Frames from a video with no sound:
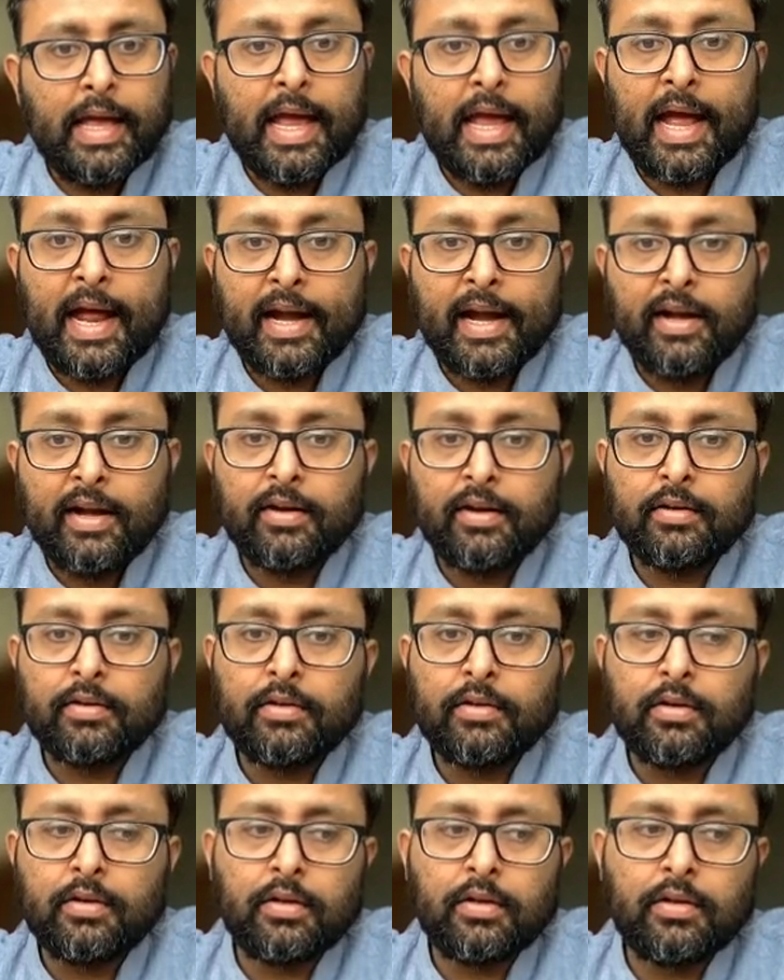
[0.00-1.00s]
And
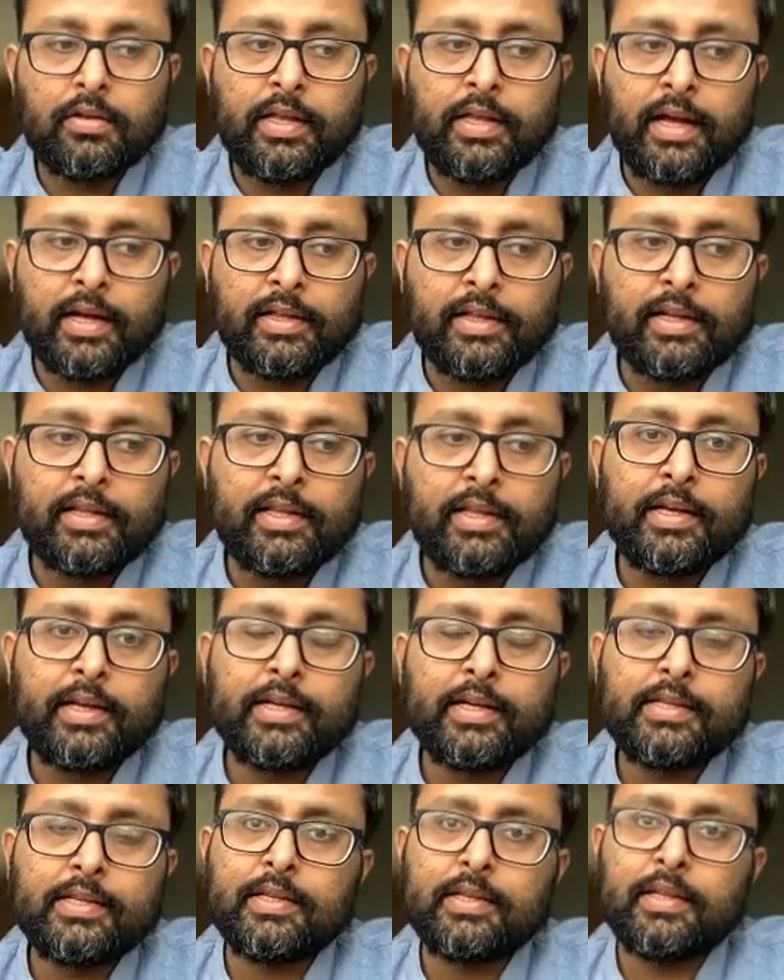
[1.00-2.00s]
the other thing
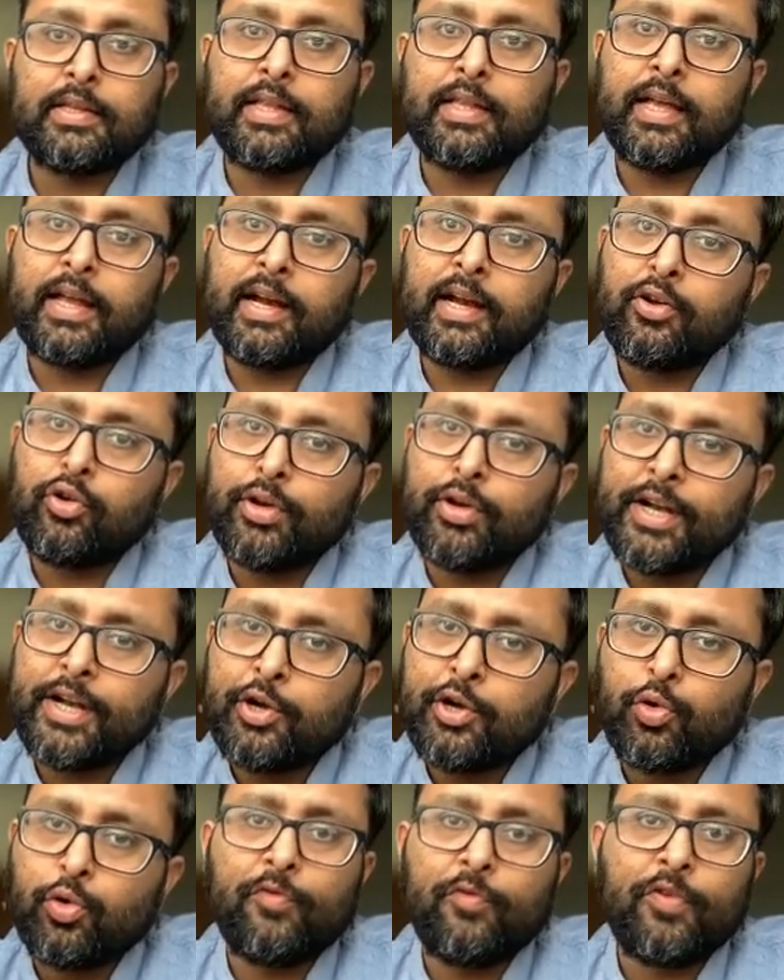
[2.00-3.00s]
is there are
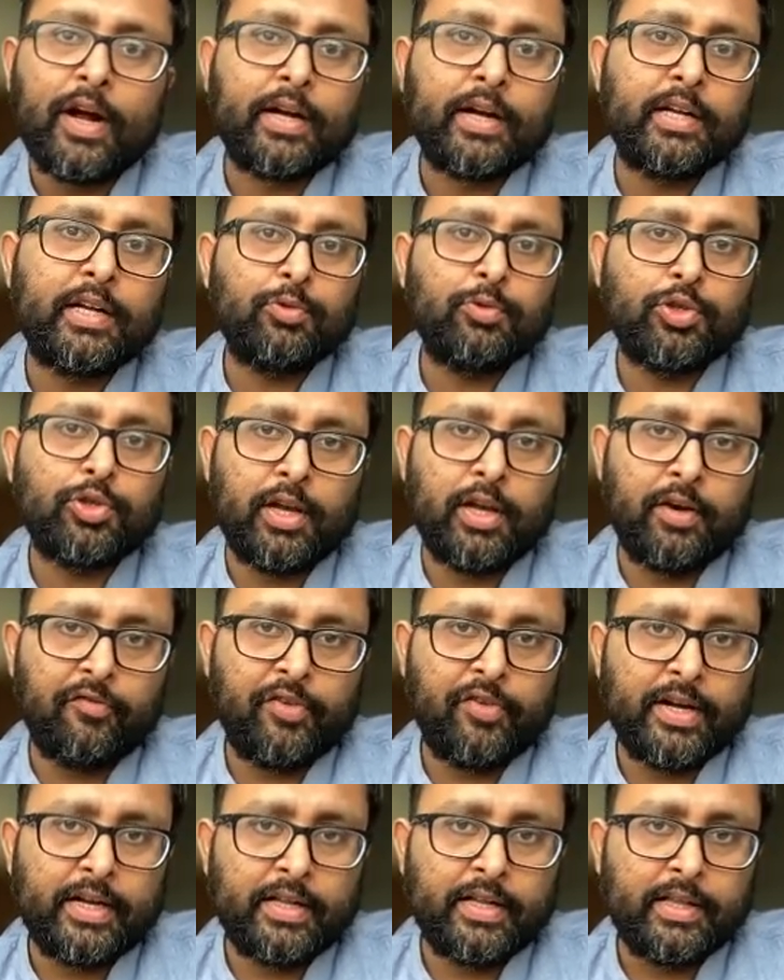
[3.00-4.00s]
only two factors which are
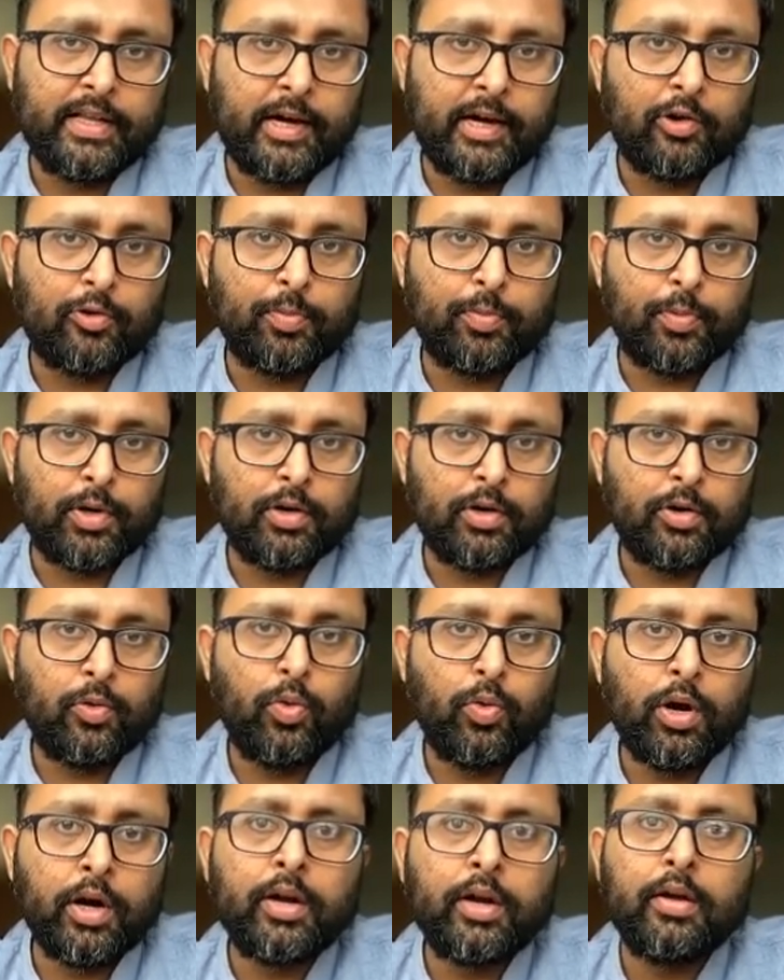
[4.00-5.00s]
affecting the output.
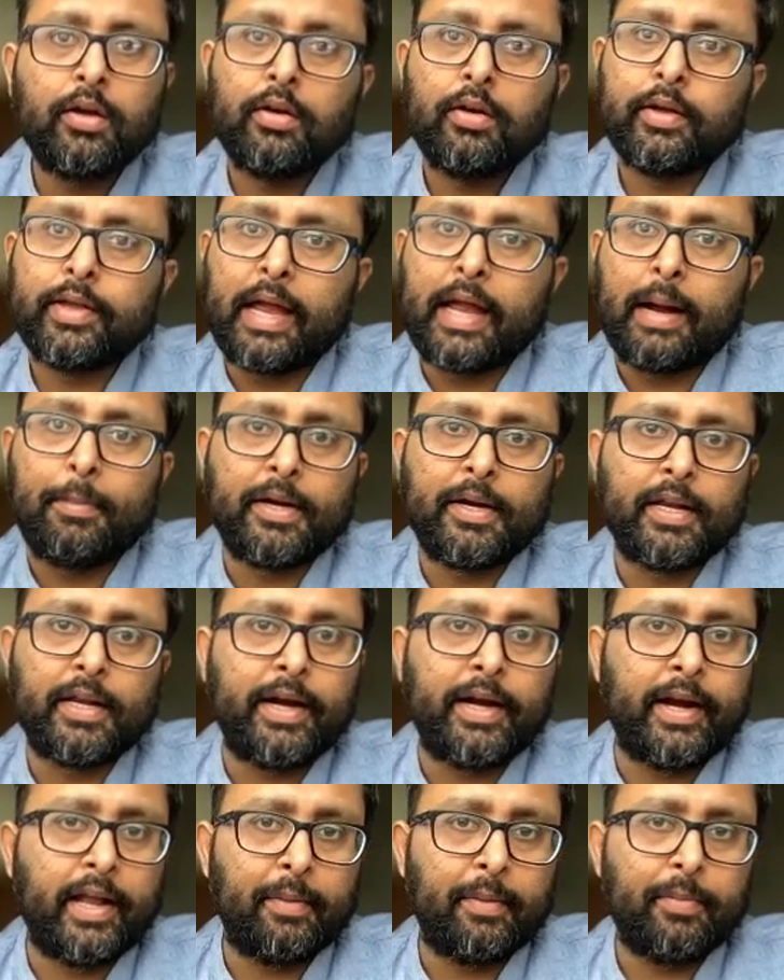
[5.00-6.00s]
What? Capital
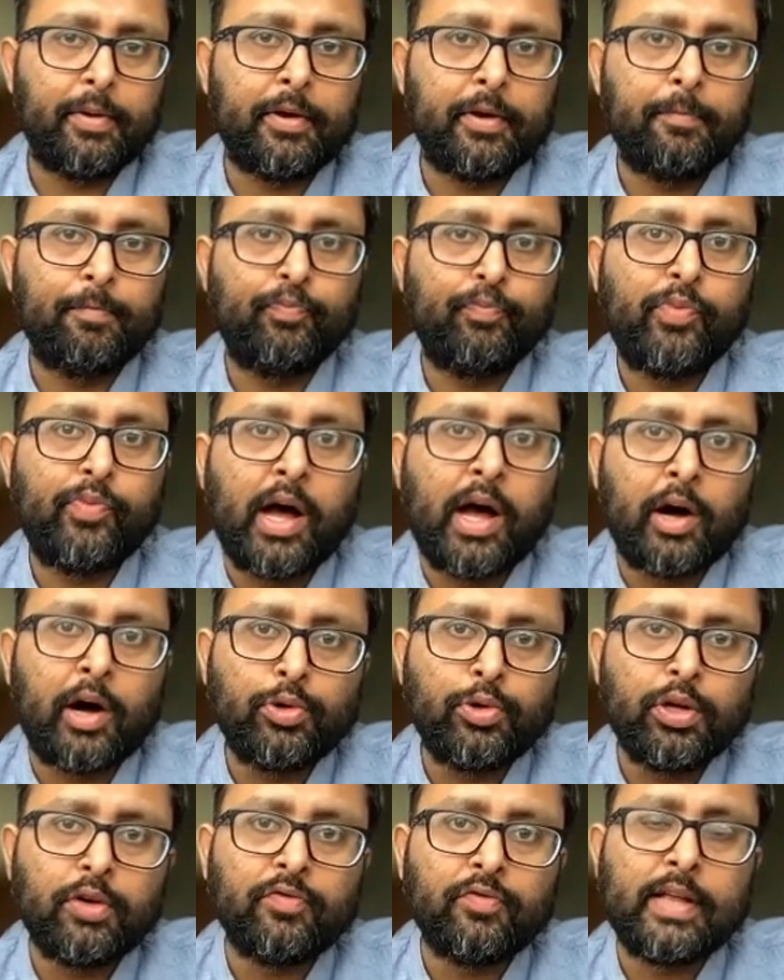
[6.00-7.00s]
and labor.
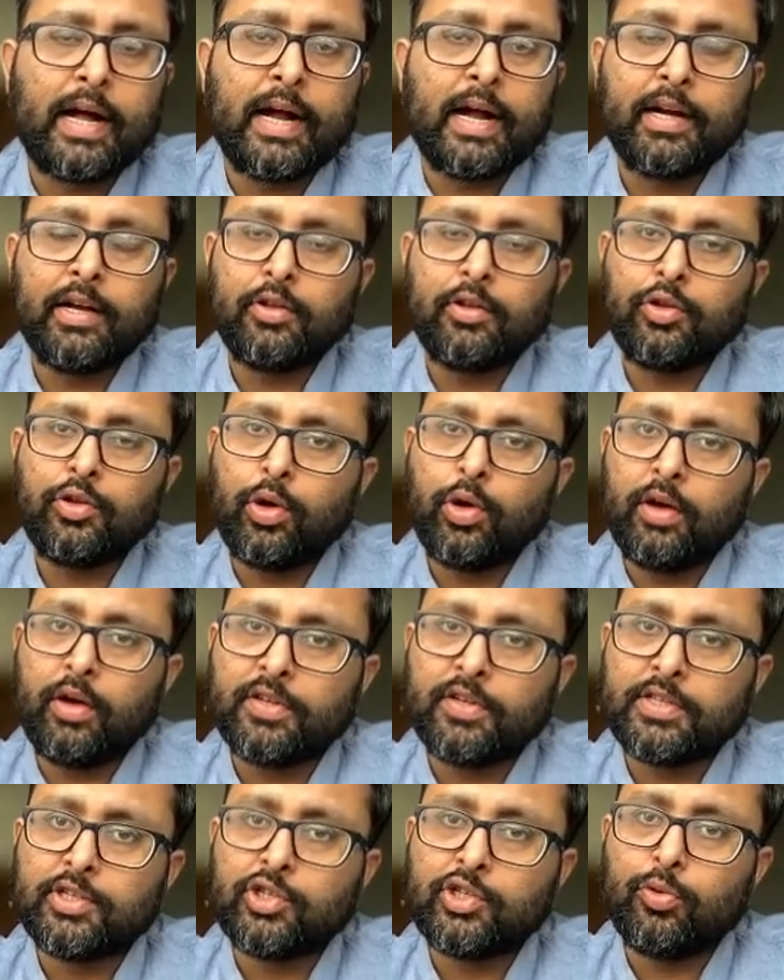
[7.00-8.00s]
Out of that, you have
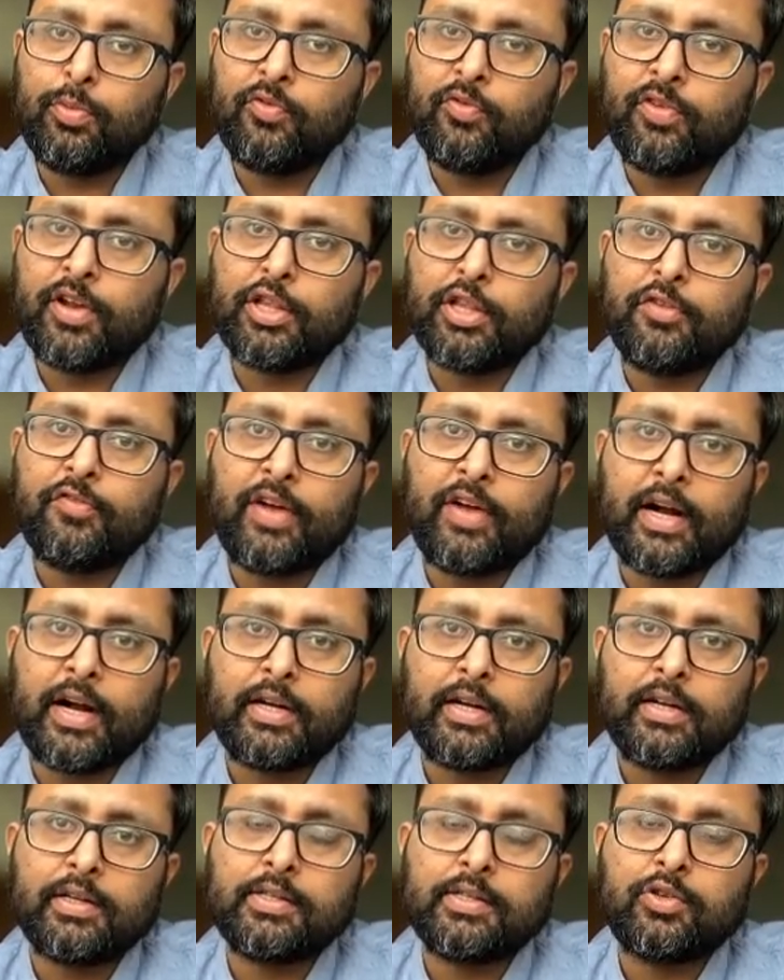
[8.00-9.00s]
assumed one of the
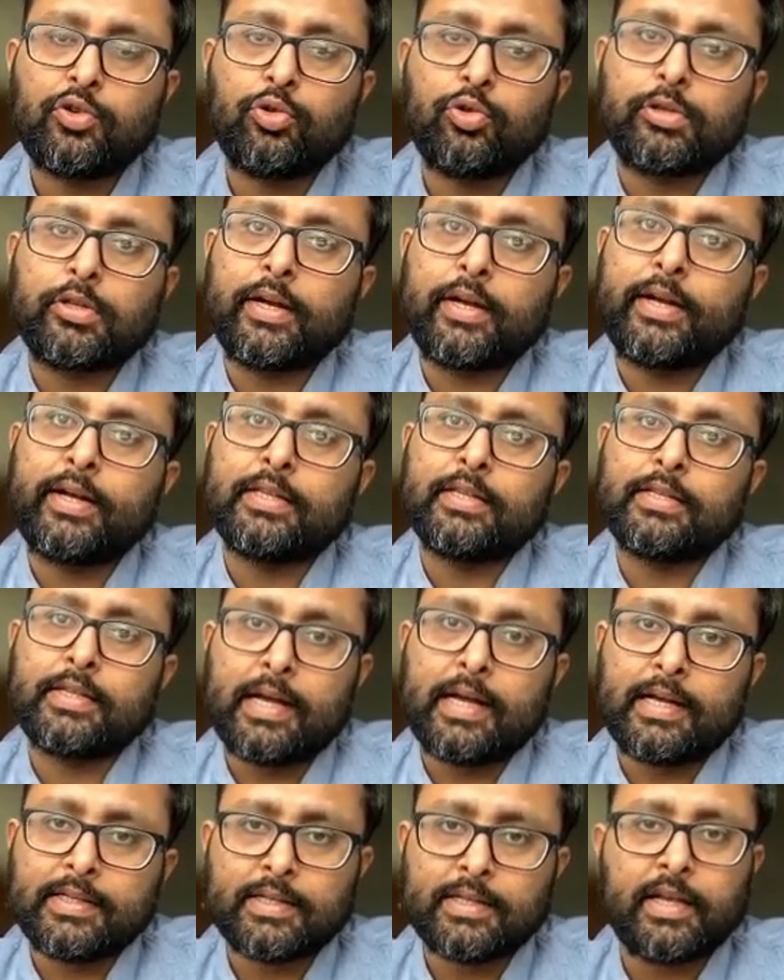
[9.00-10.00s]
factors growth rate is
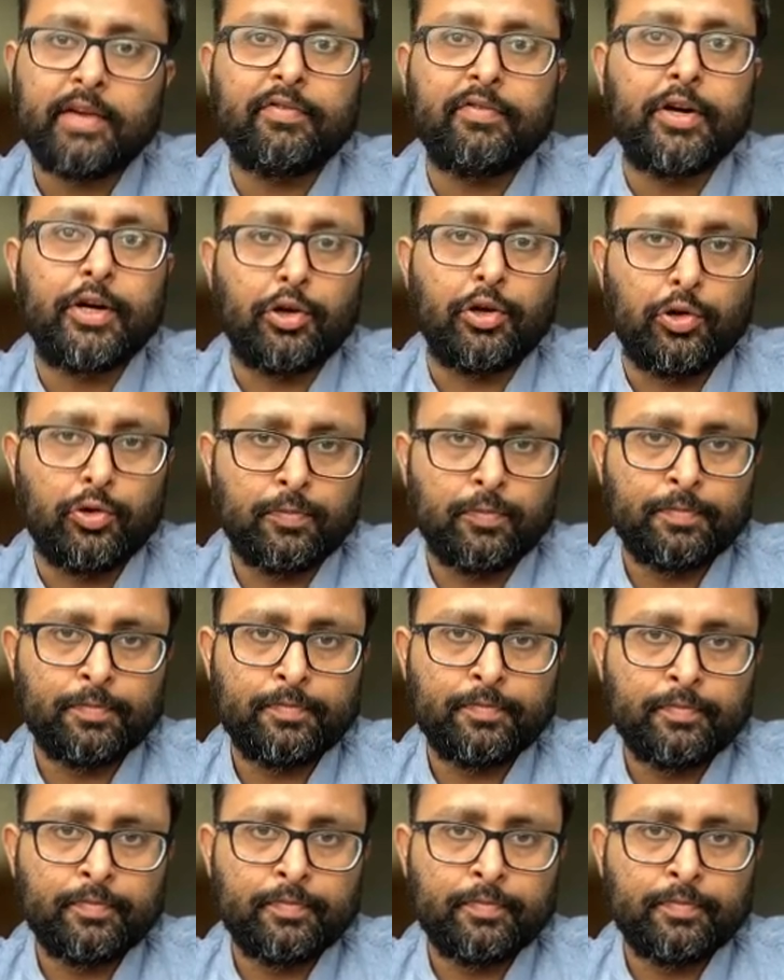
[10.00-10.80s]
as given to you.